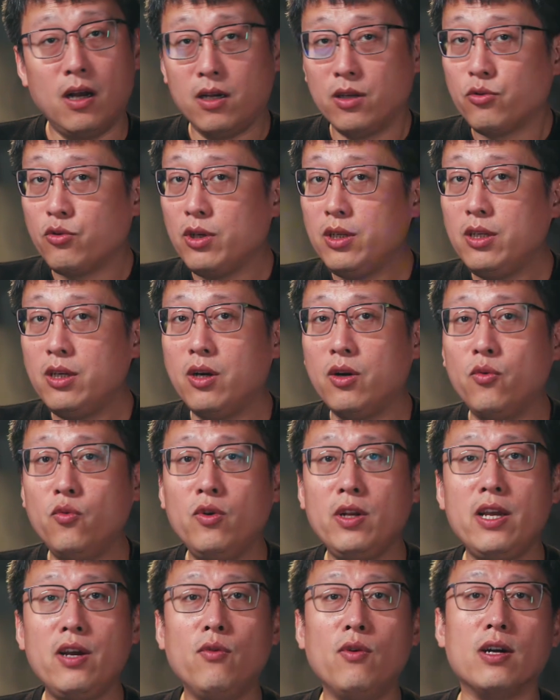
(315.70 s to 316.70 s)
IoT
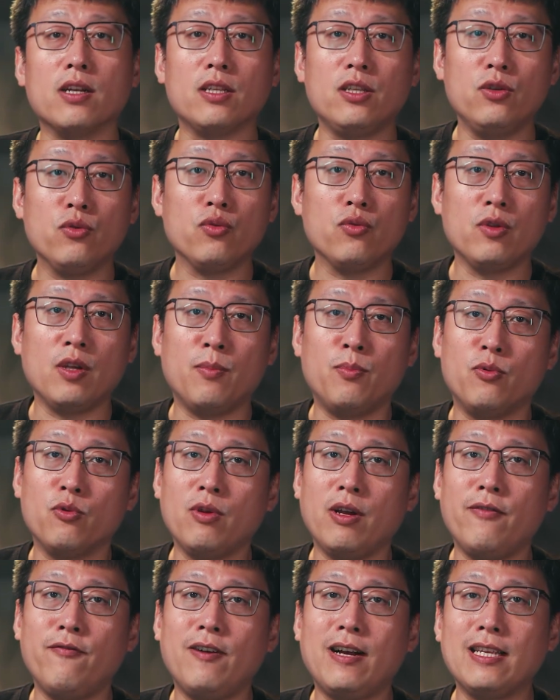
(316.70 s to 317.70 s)
technology
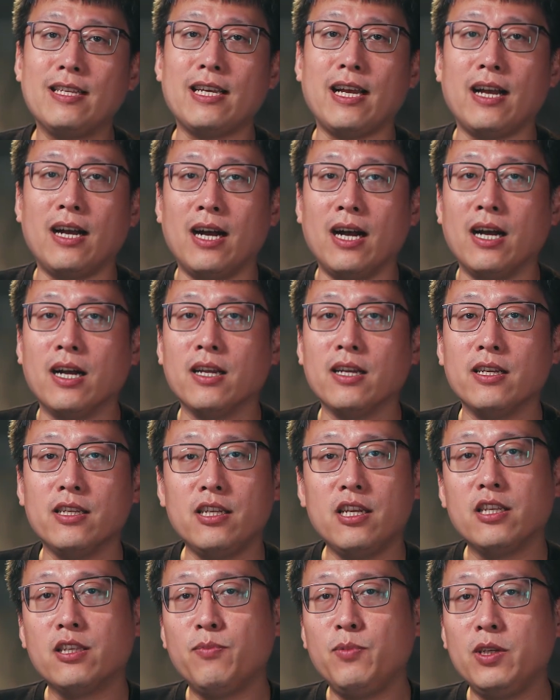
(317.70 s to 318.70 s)
continues to evolve,
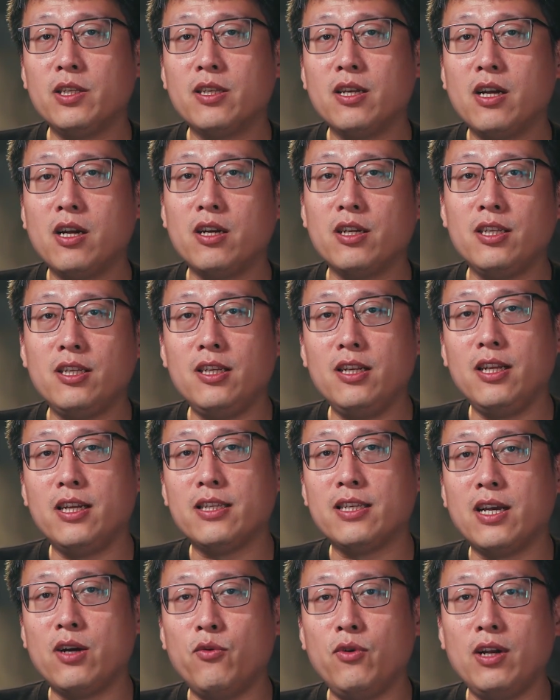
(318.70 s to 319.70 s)
the
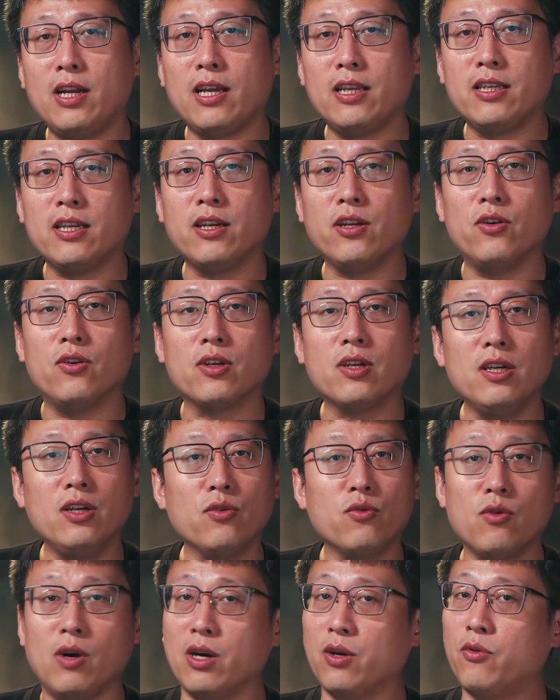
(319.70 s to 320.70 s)
ESP32
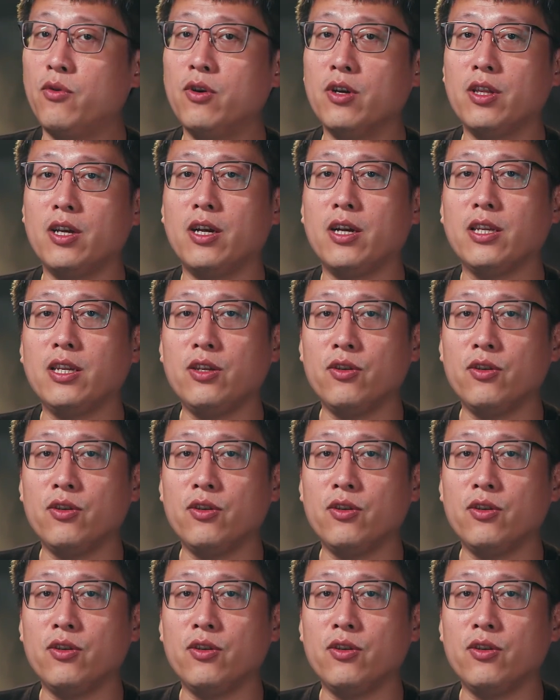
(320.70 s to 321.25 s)
series will find